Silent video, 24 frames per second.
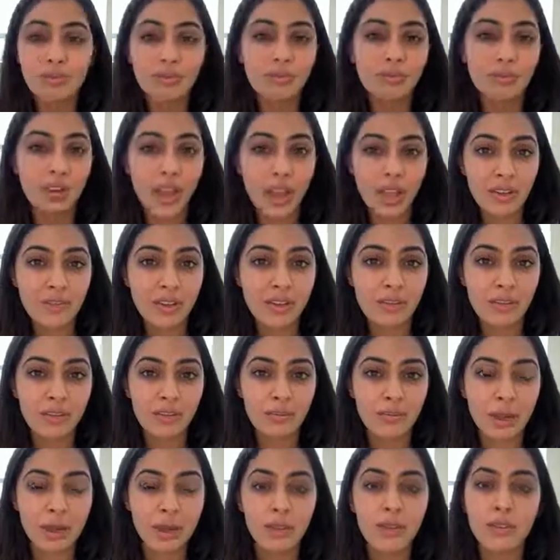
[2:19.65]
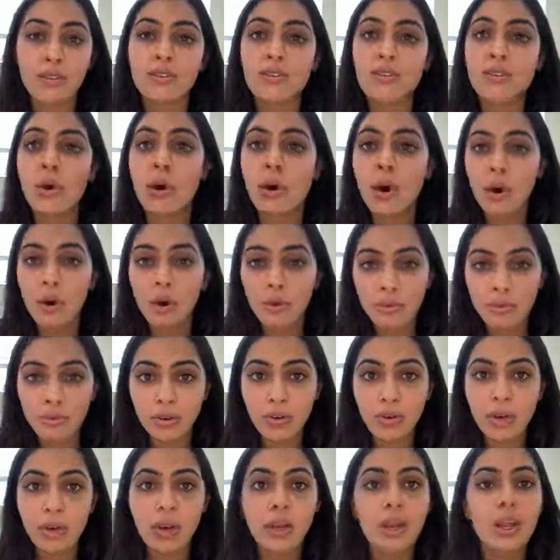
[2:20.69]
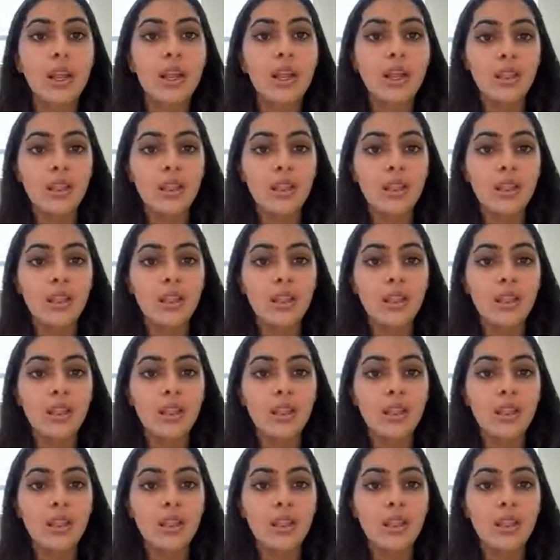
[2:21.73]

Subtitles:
500 miles over